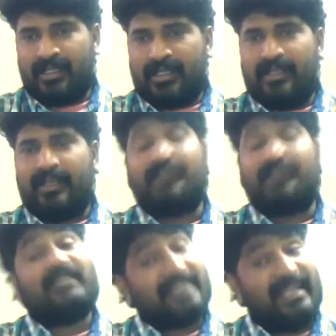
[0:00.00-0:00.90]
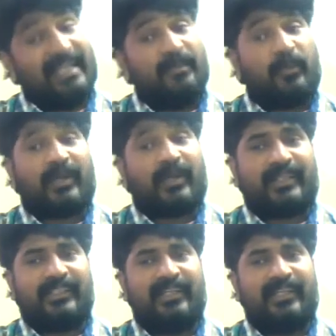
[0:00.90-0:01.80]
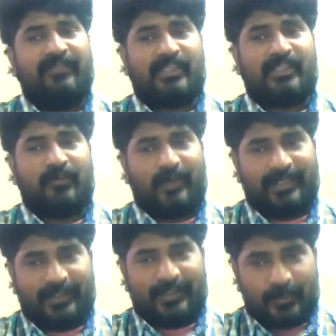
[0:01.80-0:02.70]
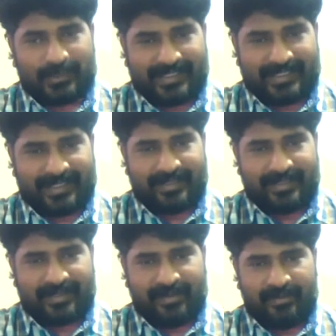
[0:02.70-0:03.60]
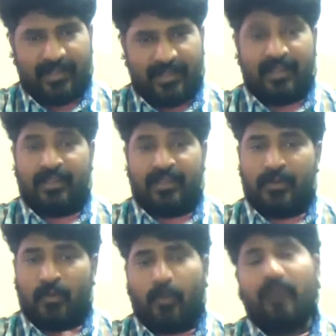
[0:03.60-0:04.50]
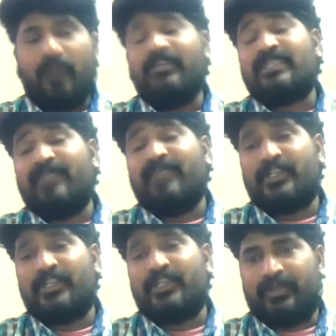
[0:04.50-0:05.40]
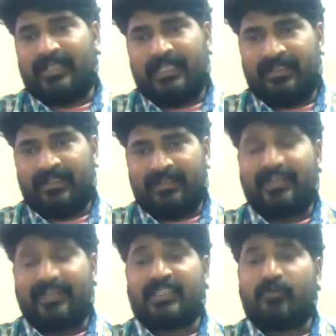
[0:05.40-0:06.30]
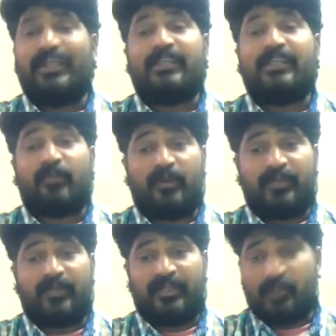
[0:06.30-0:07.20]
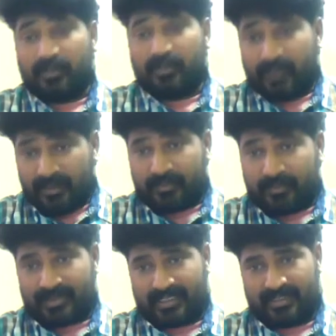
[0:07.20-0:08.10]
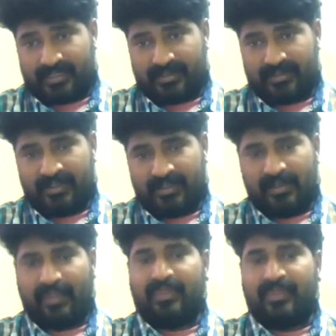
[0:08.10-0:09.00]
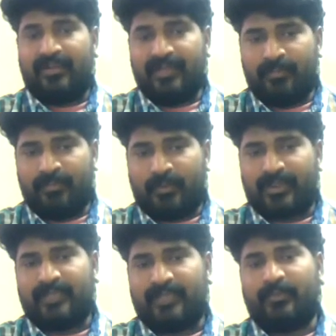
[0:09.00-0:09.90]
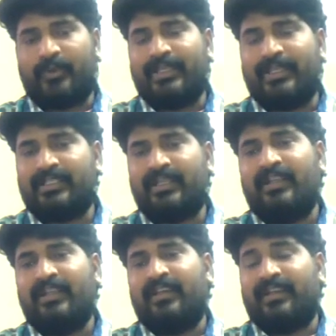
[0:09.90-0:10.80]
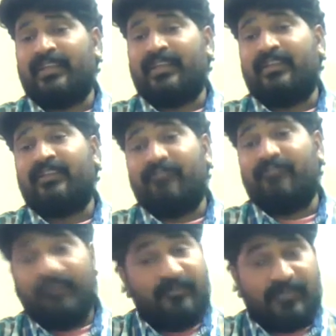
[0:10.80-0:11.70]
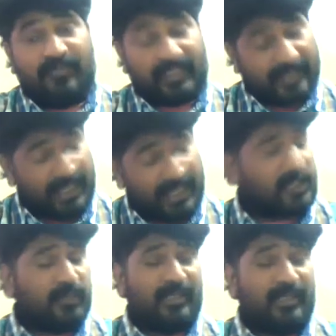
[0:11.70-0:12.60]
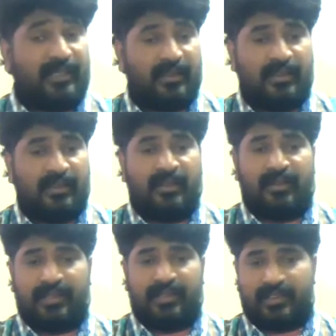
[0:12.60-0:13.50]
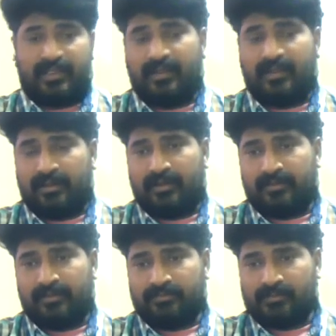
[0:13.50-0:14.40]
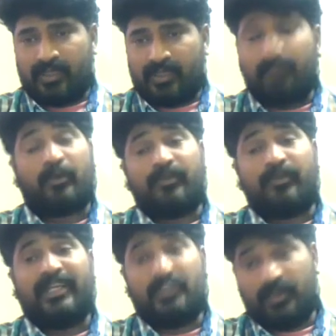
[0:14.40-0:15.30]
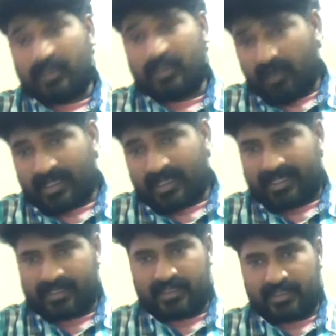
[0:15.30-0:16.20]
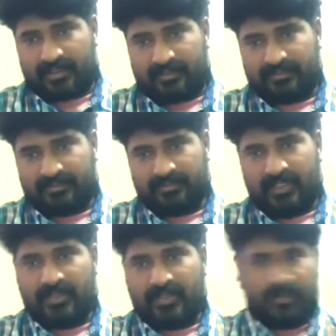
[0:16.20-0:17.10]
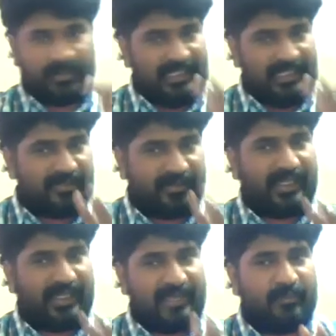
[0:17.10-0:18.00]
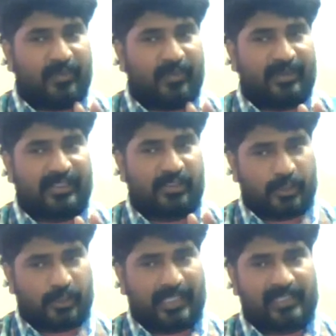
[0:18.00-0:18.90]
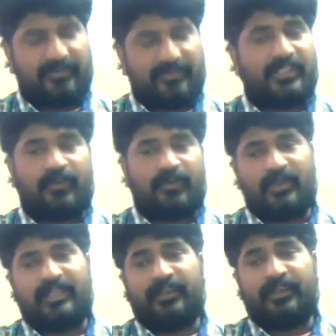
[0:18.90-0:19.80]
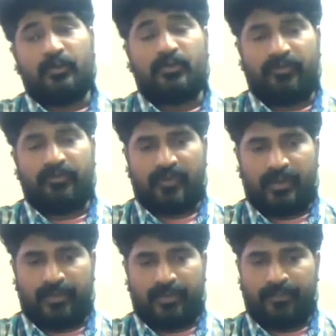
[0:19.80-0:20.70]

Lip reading: And second important thing which I wanted you to take care, you always make sure that that is quite appropriate to the purpose. And third important point, like that has to be like appropriate to the context. So these three important styles which I wanted you to follow.